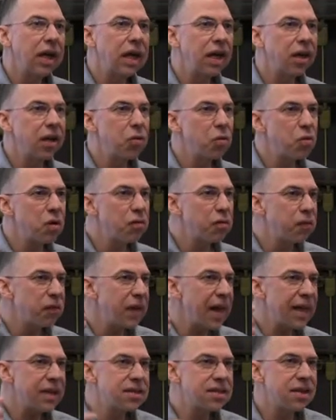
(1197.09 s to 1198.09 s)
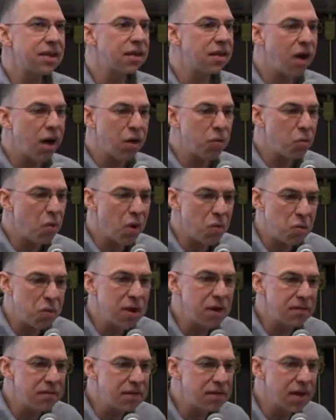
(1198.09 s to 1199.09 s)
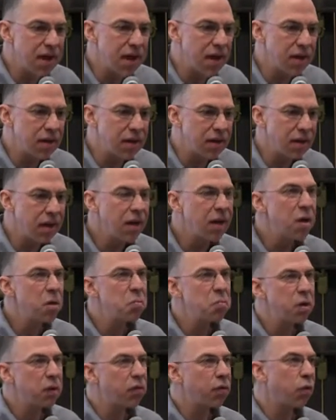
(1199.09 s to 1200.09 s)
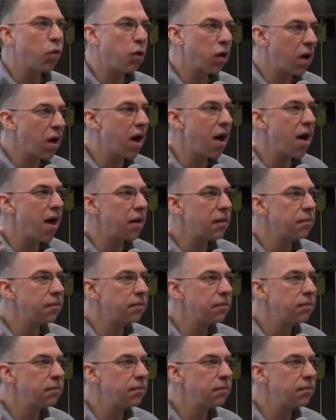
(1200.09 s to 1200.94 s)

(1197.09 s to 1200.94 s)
in reflecting on what we have done before God.